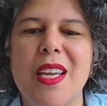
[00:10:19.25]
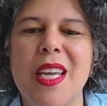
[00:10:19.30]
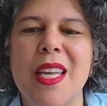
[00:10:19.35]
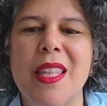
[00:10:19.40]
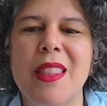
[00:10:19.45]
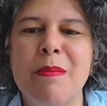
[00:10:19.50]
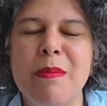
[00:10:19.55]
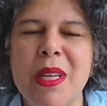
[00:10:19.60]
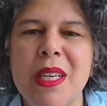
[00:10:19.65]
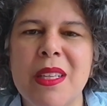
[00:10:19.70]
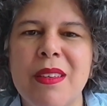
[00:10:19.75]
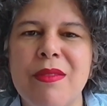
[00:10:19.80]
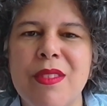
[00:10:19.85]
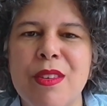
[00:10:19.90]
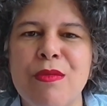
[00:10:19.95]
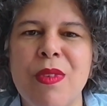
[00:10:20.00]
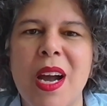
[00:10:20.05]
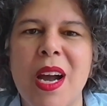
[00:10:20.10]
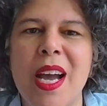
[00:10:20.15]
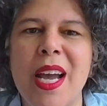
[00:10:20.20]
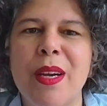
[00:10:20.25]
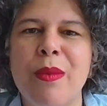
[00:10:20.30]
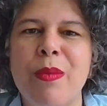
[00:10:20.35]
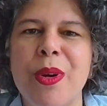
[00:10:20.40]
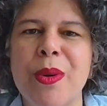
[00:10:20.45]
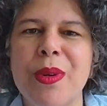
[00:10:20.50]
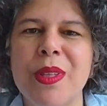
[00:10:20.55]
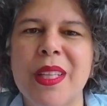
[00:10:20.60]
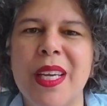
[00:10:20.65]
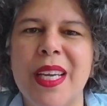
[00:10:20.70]
in the middle of the ride,
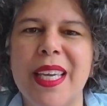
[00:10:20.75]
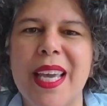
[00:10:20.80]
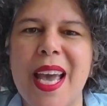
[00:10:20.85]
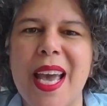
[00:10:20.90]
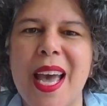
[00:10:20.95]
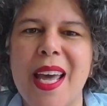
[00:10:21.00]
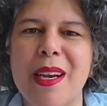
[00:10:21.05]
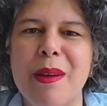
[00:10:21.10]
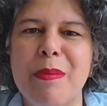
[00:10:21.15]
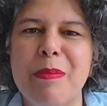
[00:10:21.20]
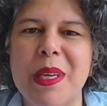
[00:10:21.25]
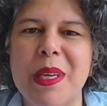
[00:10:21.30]
we were like at a